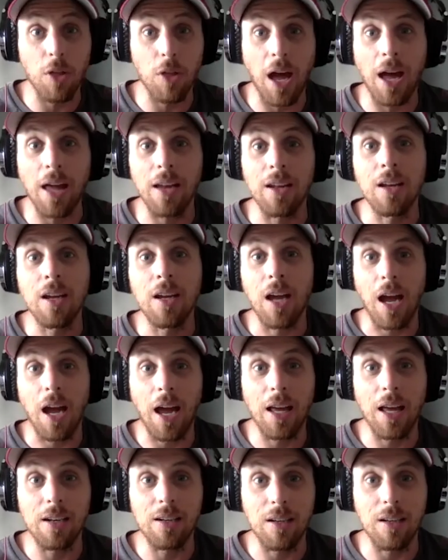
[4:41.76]
that.
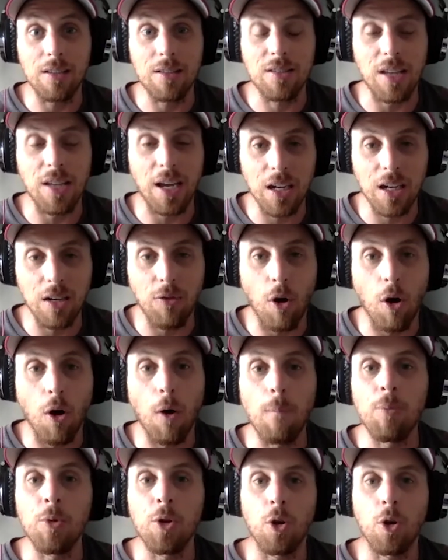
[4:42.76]
And second of
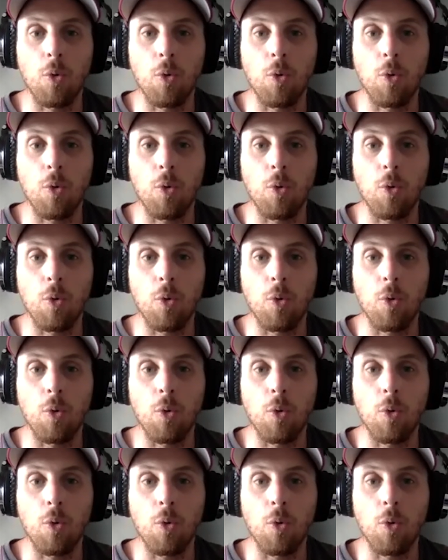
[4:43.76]
all,